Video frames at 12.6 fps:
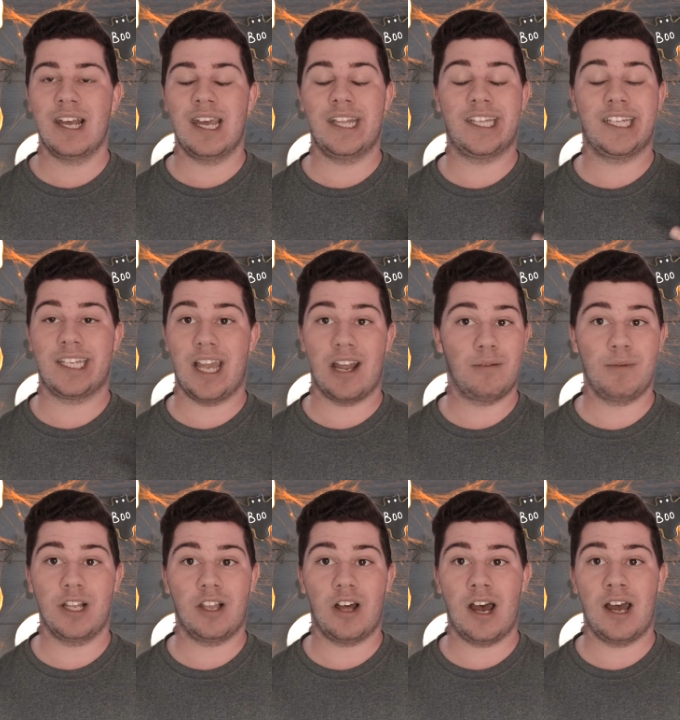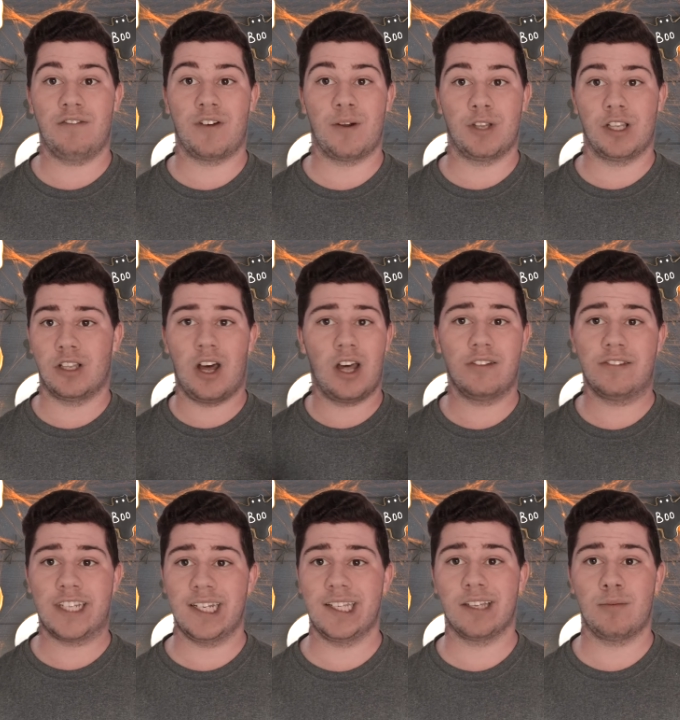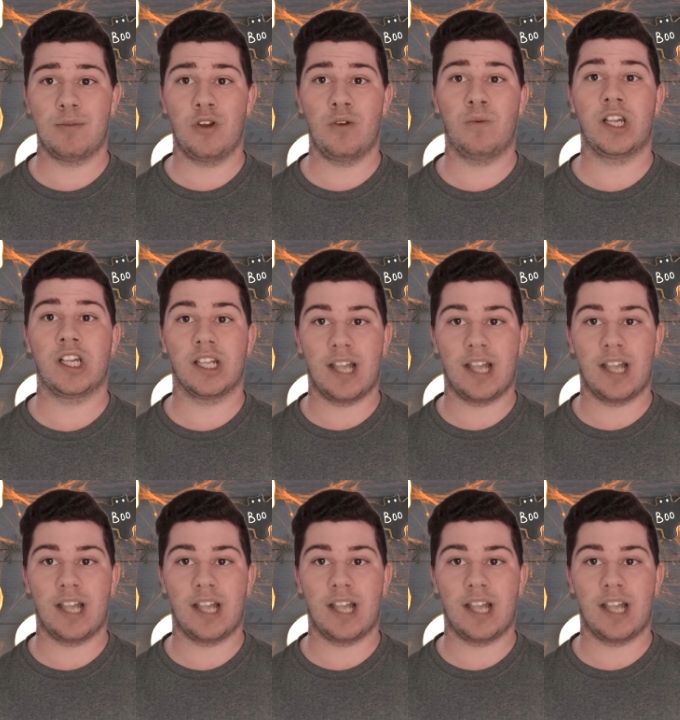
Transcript: It scared me a lot from a lot of scenes of the movie, which,